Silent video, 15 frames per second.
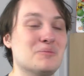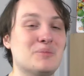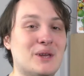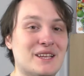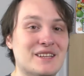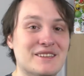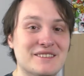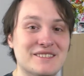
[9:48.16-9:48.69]

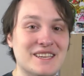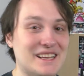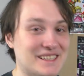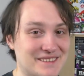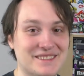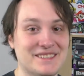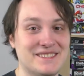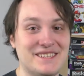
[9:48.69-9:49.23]
beans
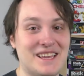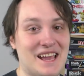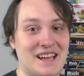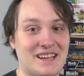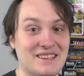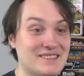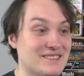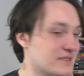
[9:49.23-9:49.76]
in the
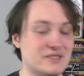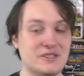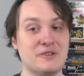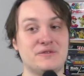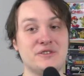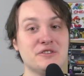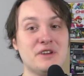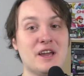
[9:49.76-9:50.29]
deck. So
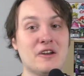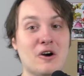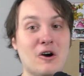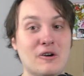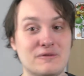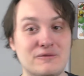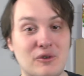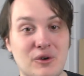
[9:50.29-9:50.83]
if you get
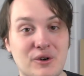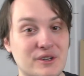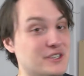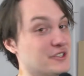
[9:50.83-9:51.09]
all 4,